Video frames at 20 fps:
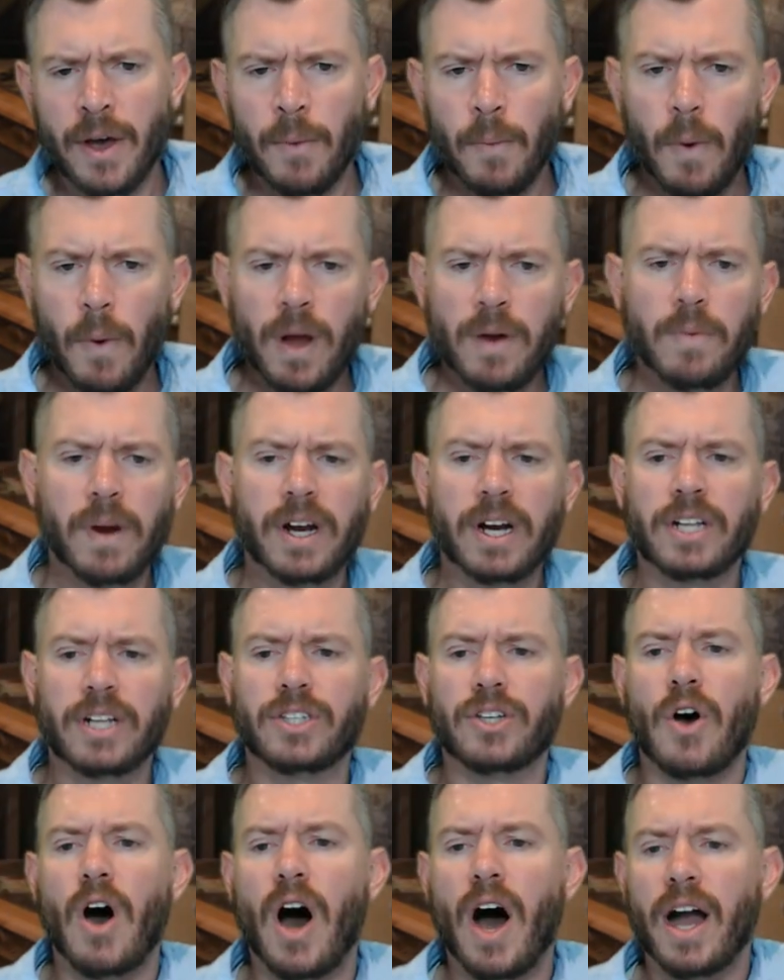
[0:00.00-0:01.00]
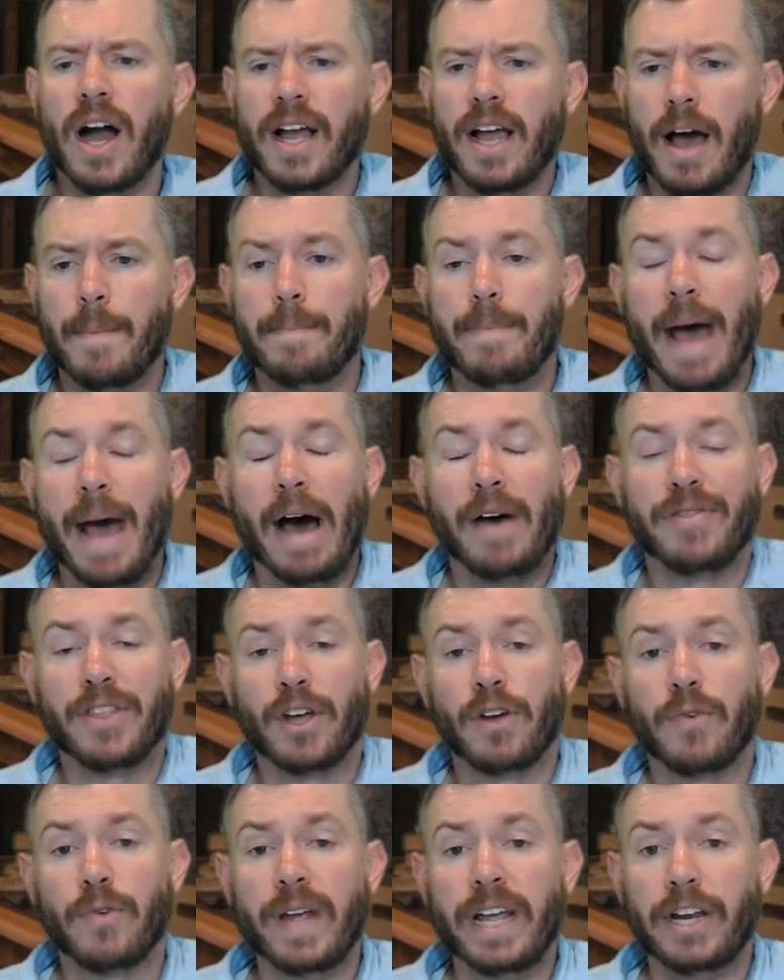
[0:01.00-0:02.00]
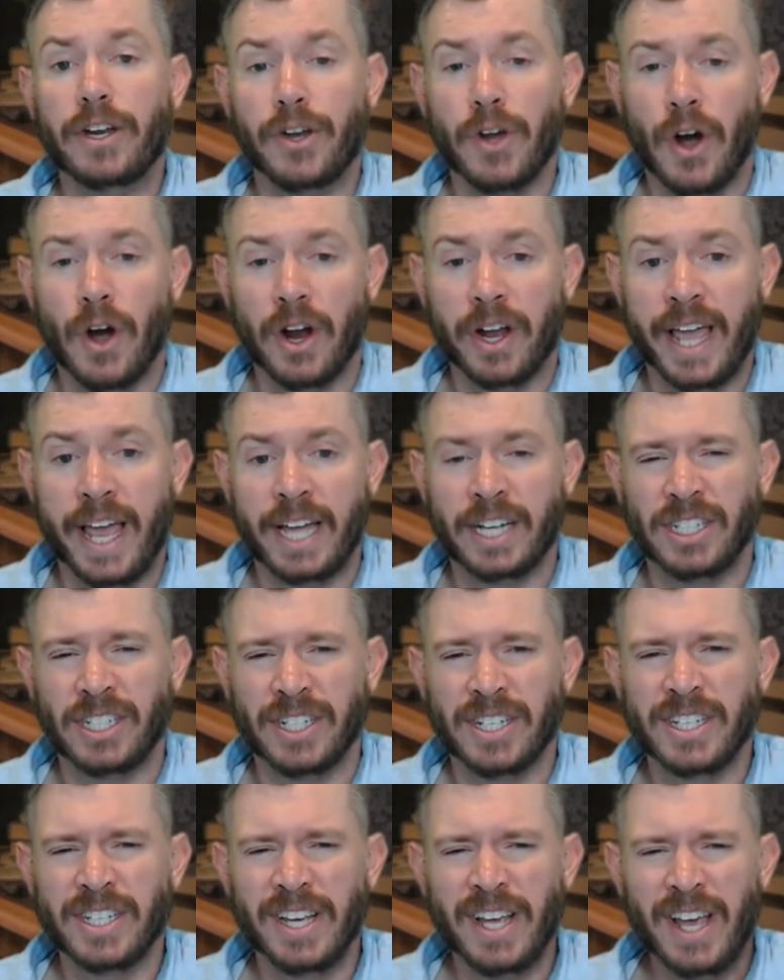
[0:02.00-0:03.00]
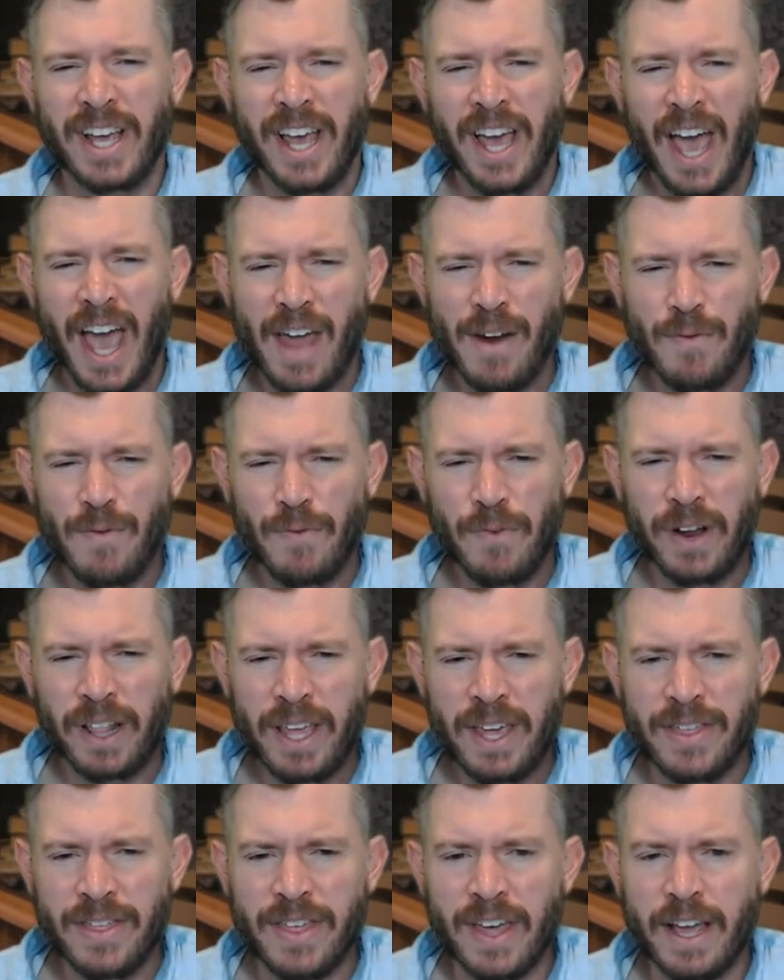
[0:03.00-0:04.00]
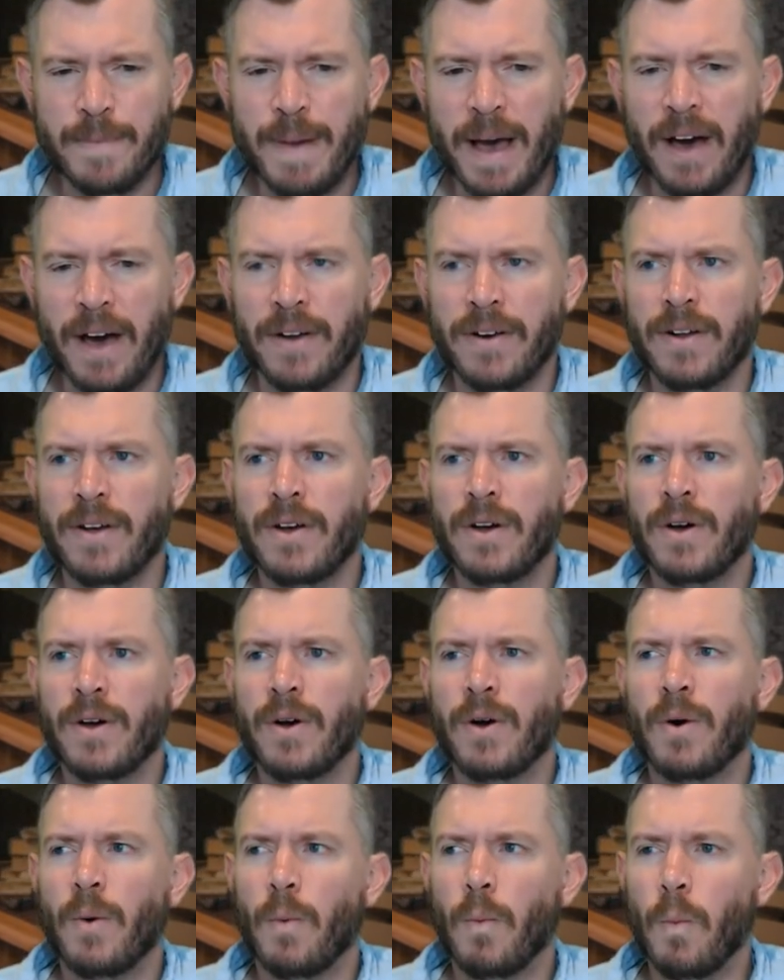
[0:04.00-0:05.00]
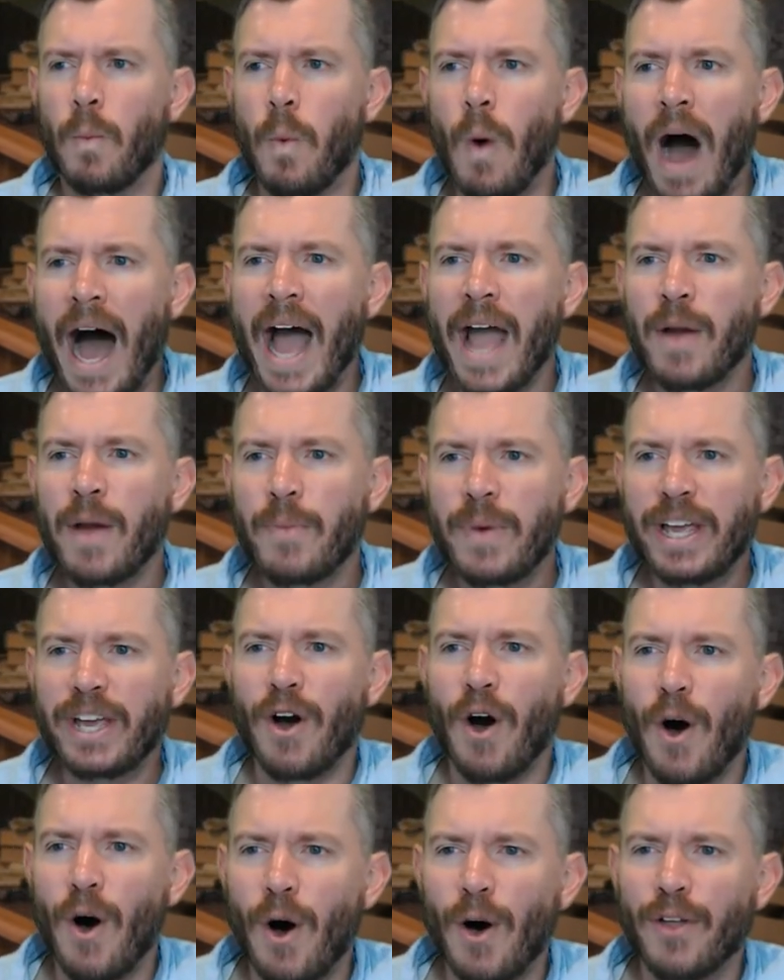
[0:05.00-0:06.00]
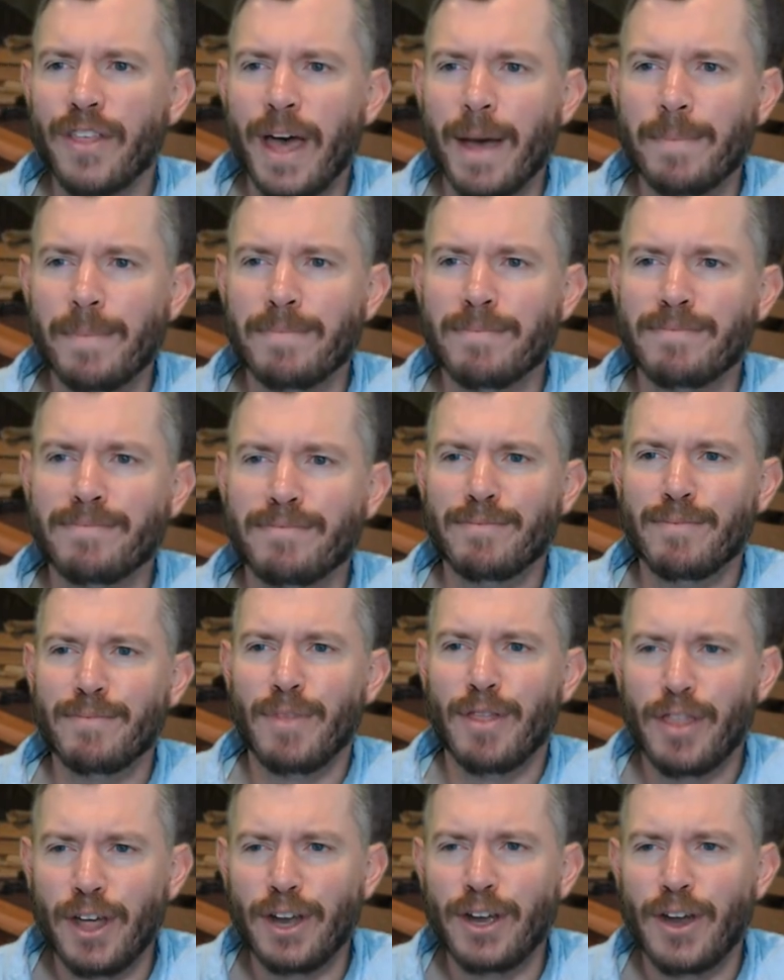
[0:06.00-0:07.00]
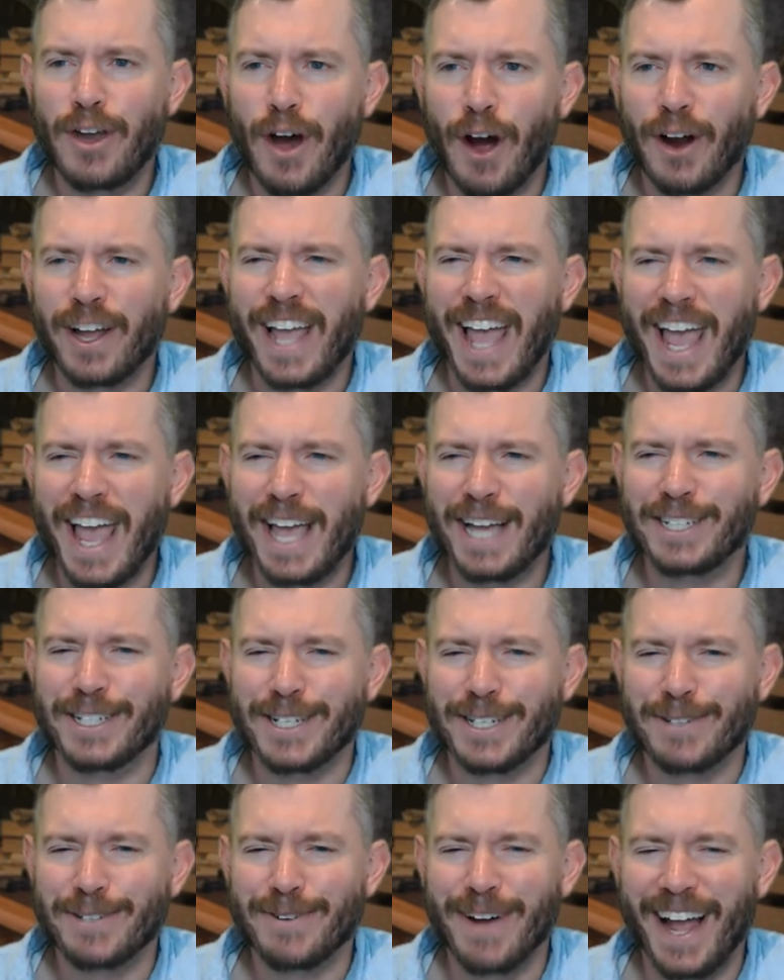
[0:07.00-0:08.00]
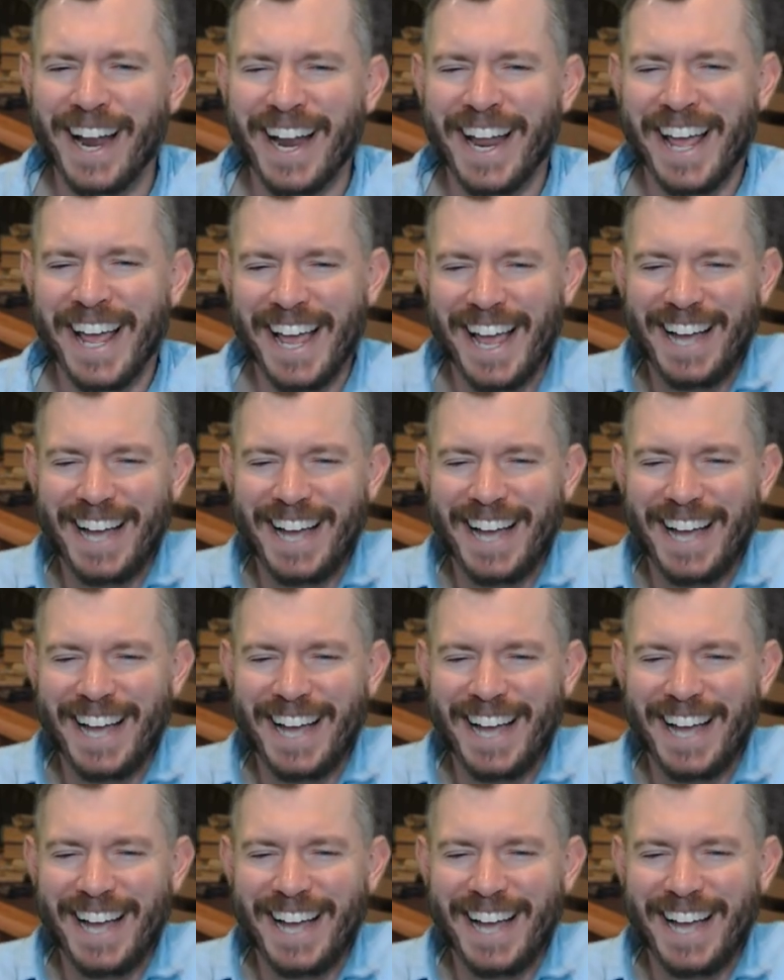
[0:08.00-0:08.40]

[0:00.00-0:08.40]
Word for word: One, we're going to talk about the Greek Dark Ages and really think about why we call them the Dark Ages, right?